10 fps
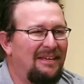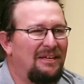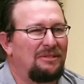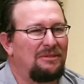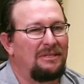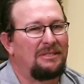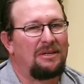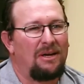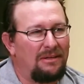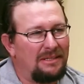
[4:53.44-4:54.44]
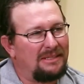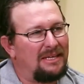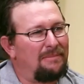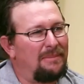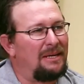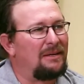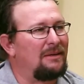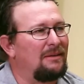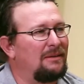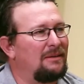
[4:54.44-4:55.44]
So as the colonies get
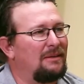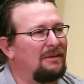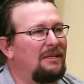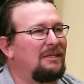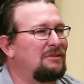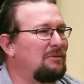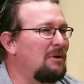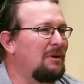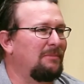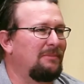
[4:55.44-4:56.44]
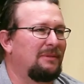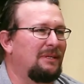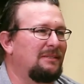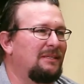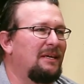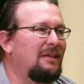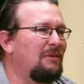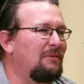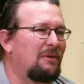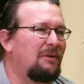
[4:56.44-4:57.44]
bigger, they swarm because they get
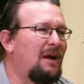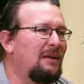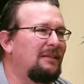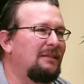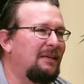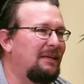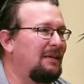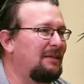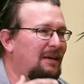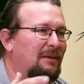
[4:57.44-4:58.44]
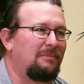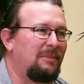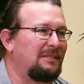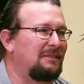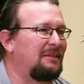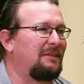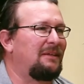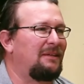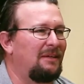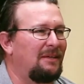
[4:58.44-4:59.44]
overcrowded, and they kick out basically
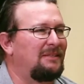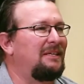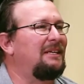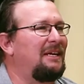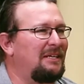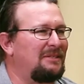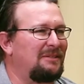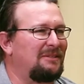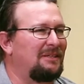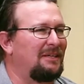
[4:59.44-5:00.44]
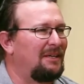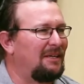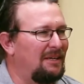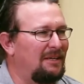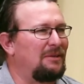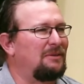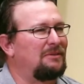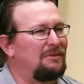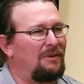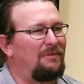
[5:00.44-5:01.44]
the teenagers and
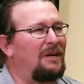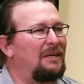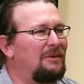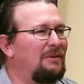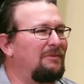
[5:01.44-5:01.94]
go find your own